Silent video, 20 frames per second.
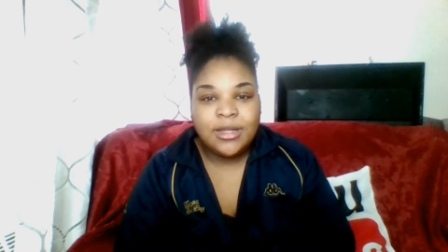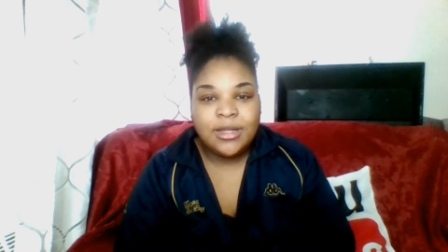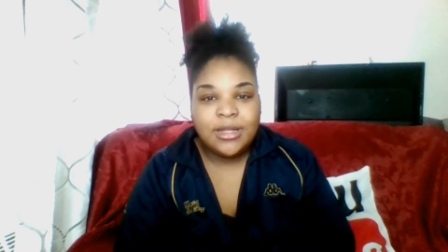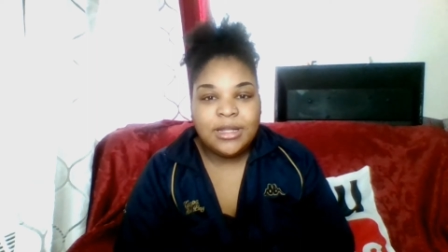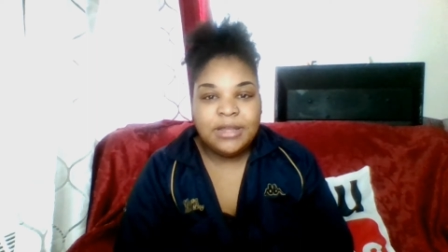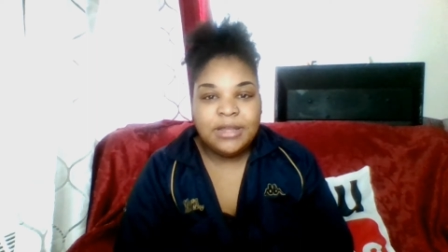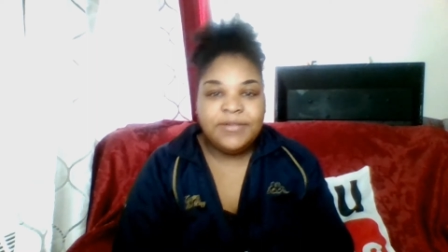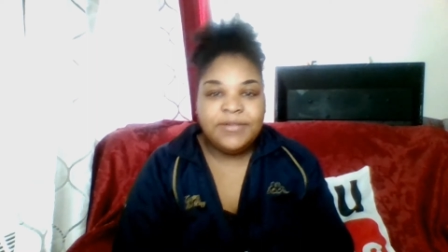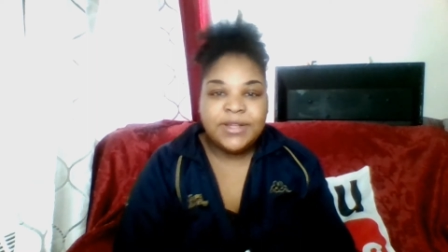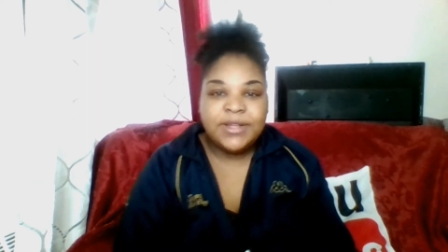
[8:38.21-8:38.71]

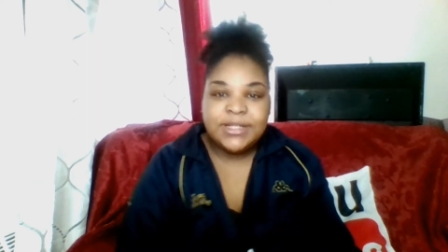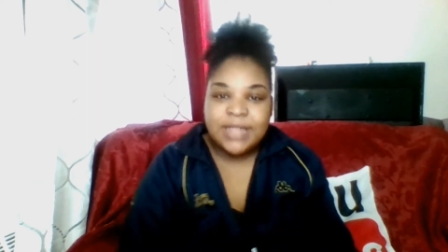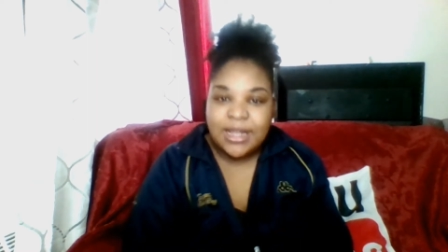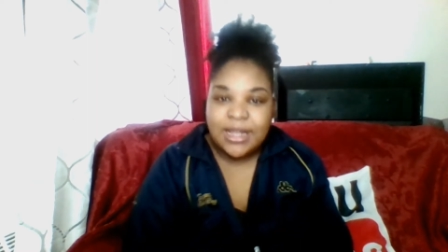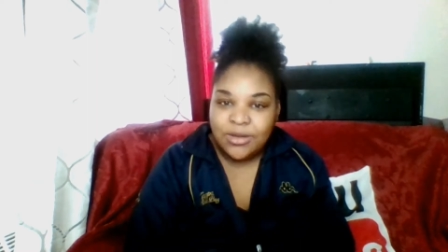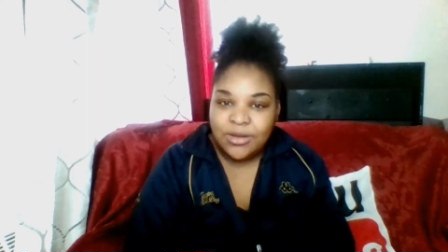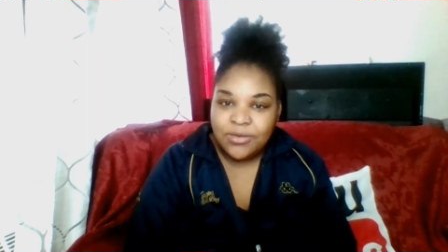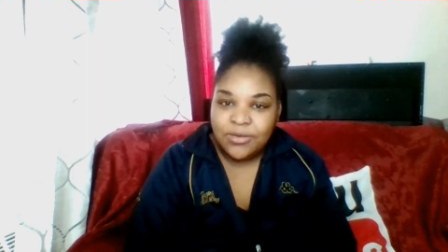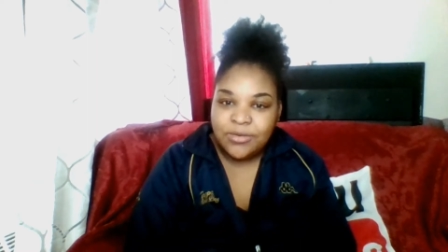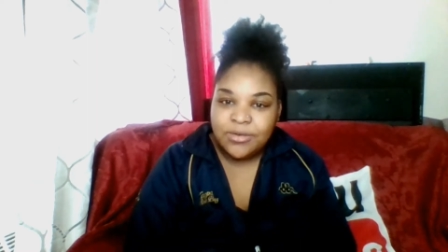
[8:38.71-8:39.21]
leave it
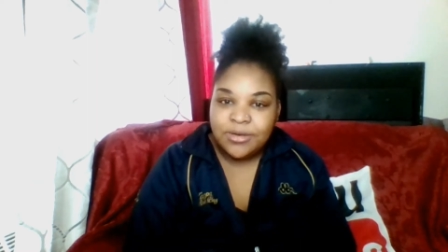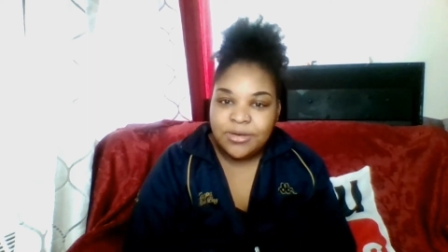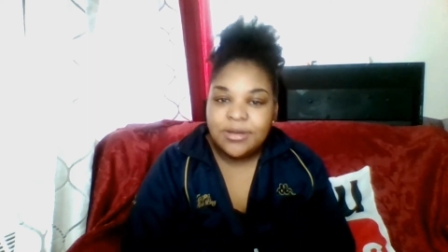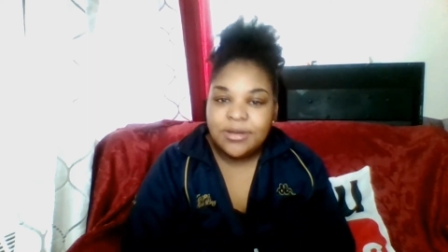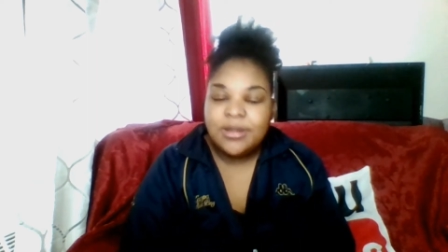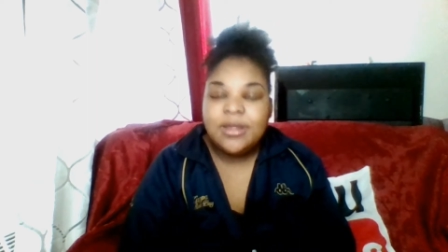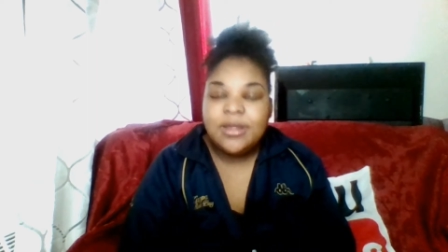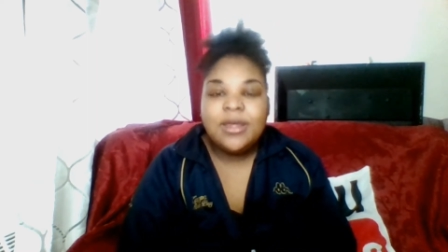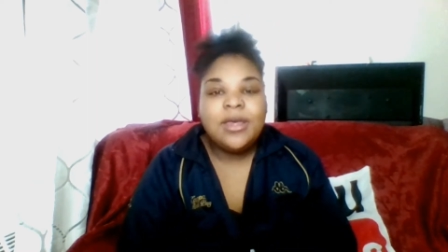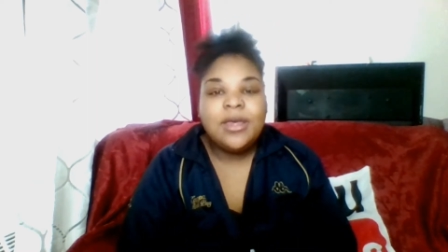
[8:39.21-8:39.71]
alone.
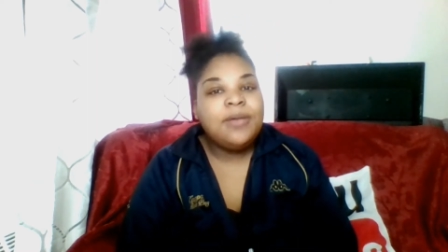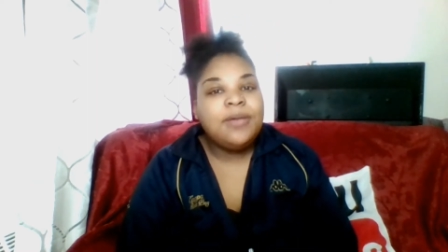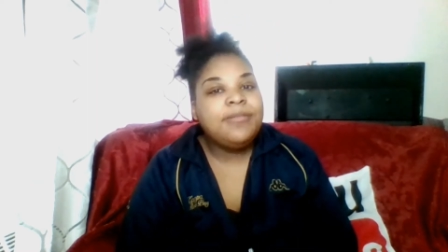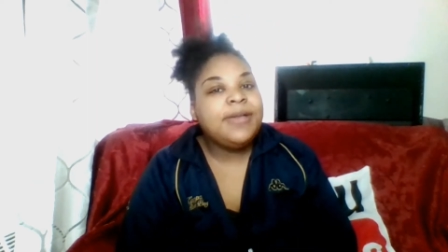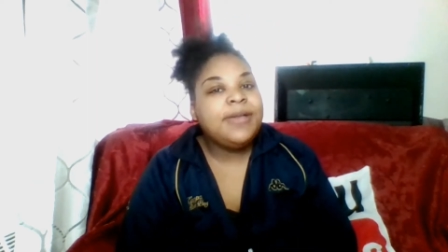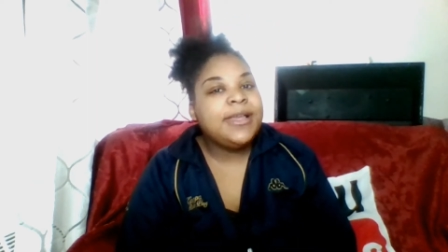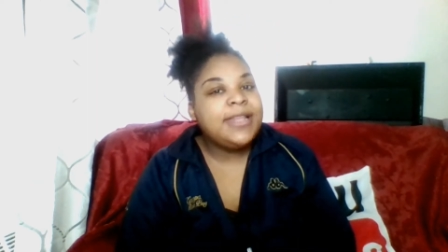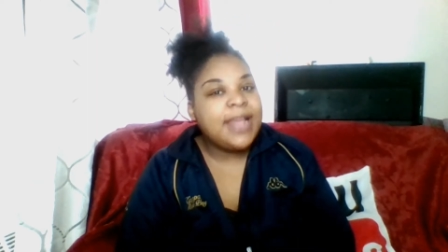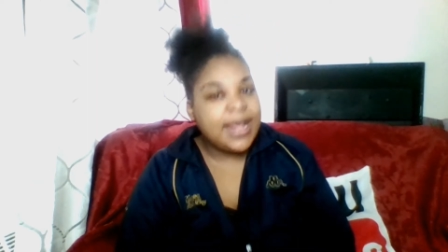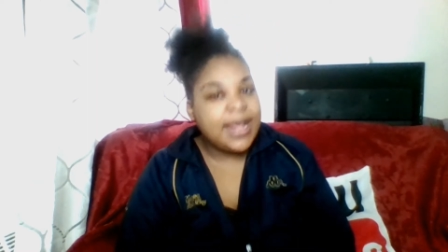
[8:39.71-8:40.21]

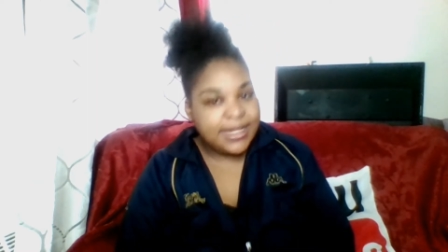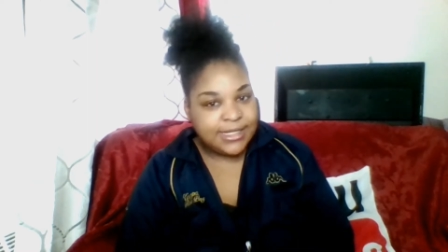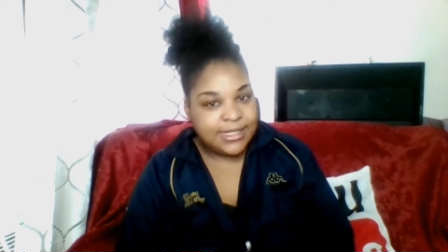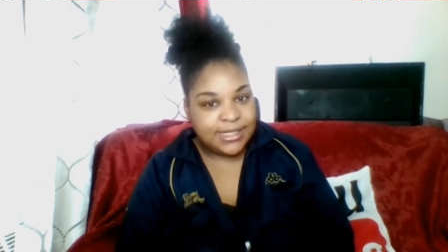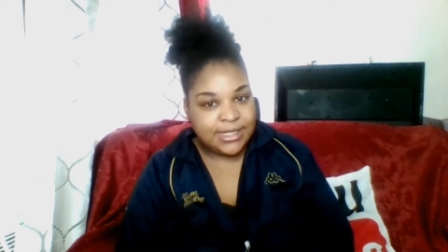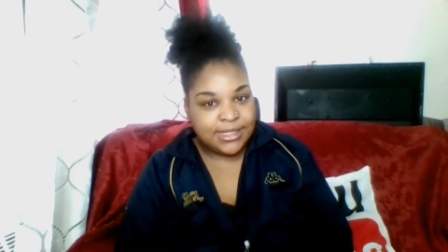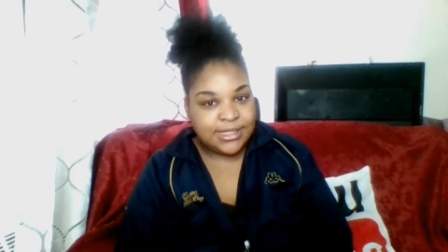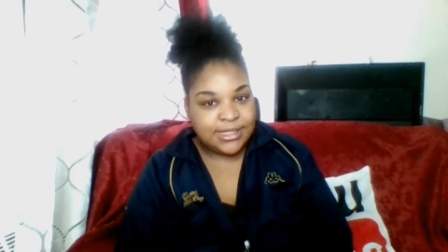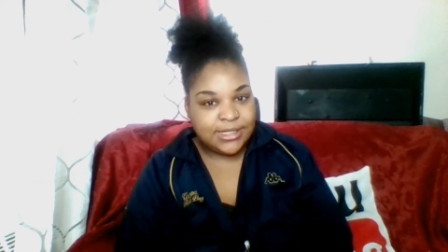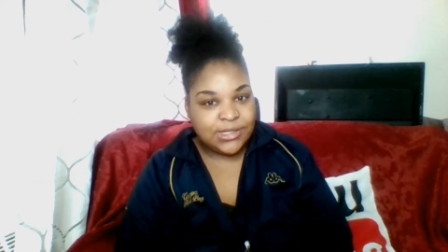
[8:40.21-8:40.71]
But that's
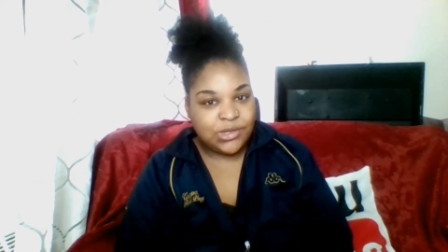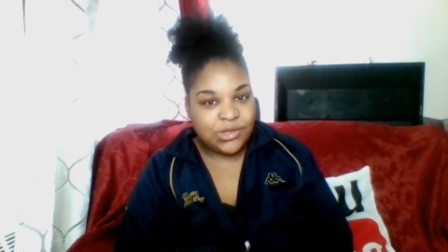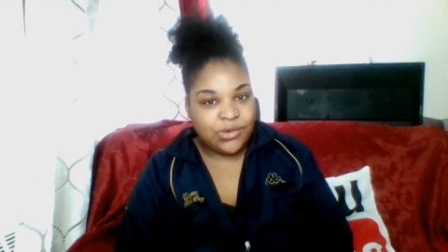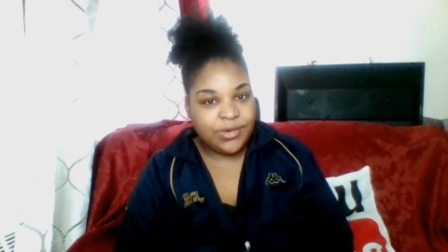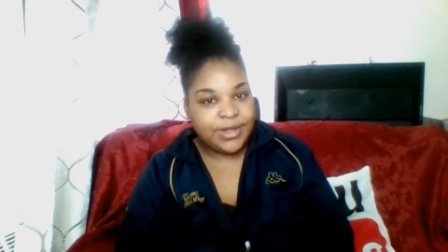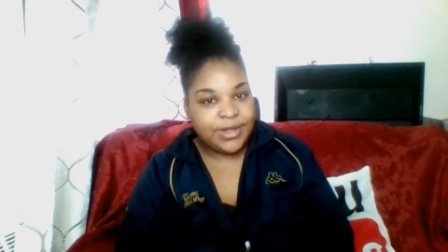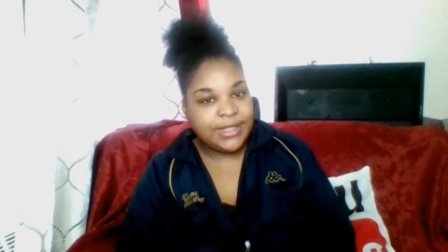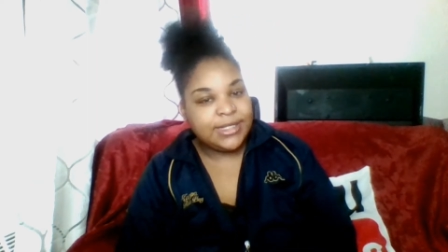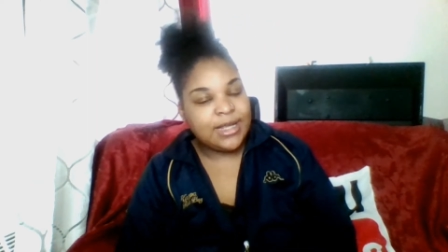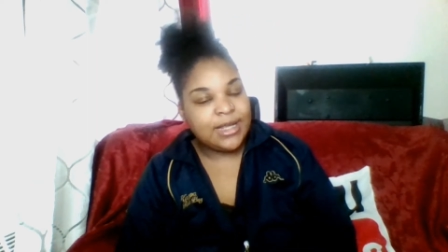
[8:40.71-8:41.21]
the
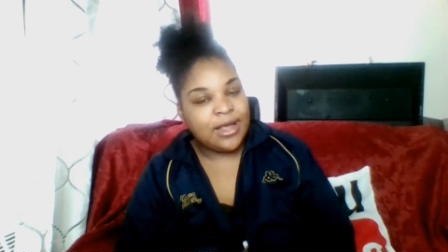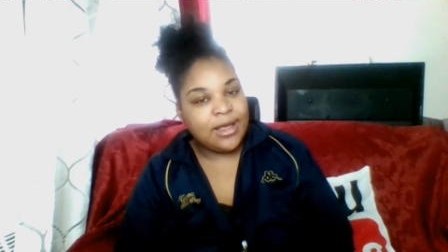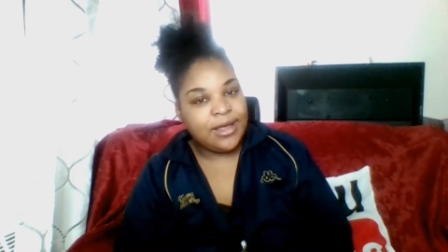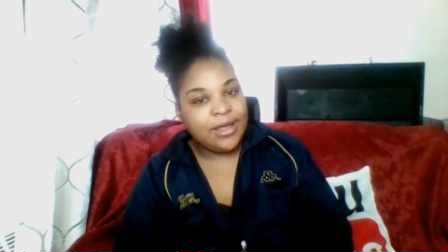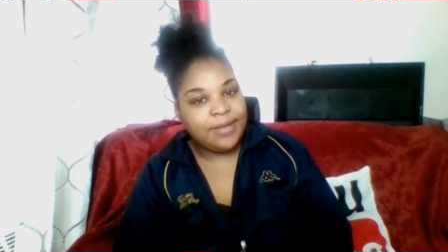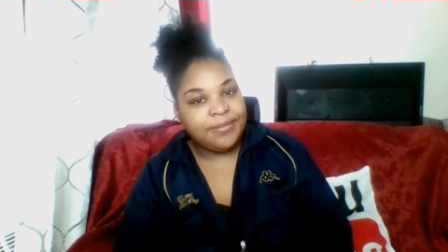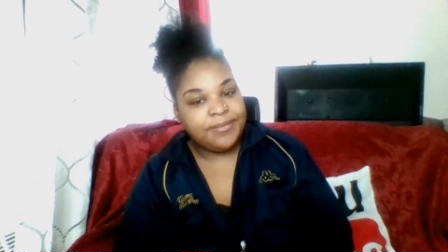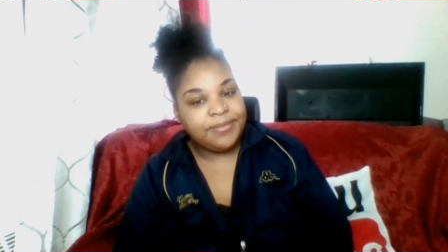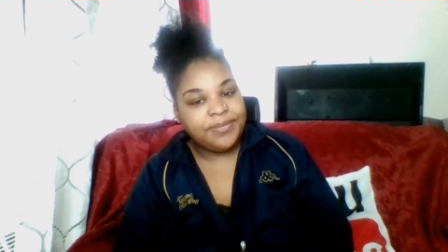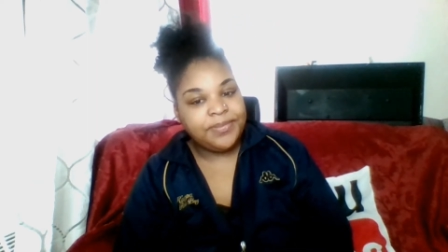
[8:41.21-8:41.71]
story
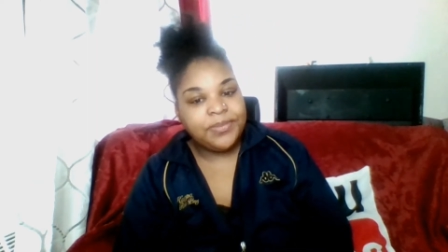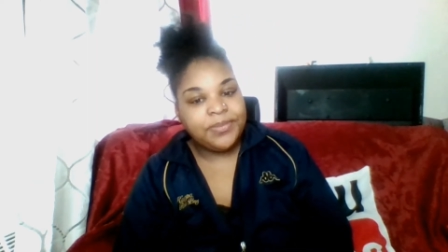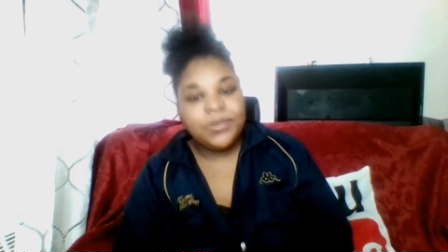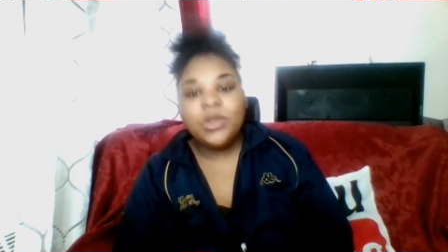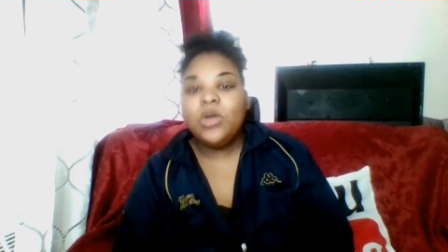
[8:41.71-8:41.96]
time